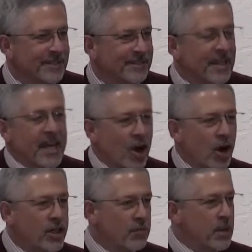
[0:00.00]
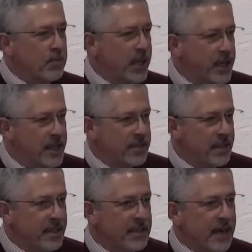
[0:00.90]
They are to be
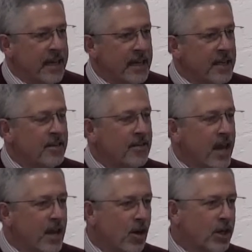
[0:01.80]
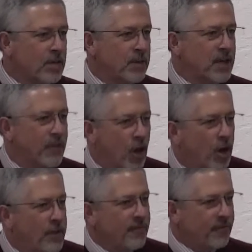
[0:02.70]
penitent, and they are to be
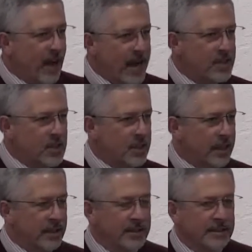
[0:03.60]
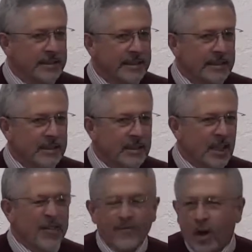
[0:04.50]
involved in fasting.
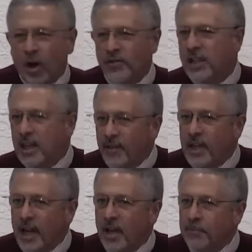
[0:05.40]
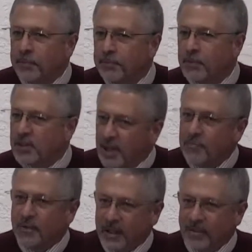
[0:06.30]
It involves giving up something.